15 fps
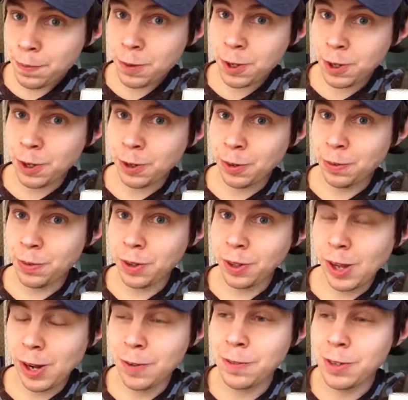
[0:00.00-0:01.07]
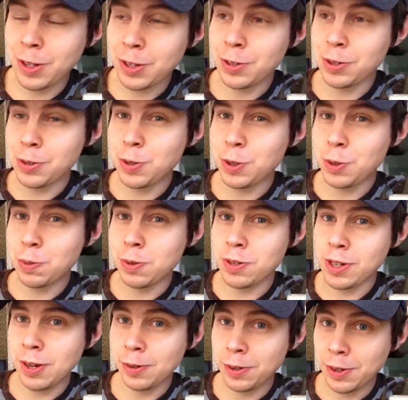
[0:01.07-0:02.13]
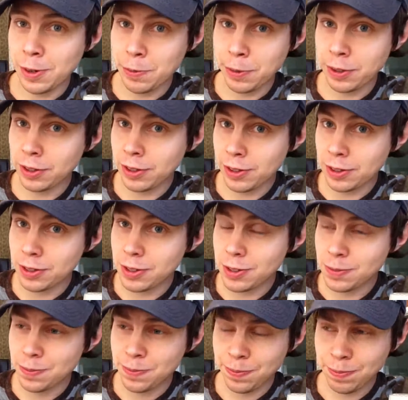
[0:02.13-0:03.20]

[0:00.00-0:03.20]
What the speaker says: you know, a lot of the other YouTubers out there, because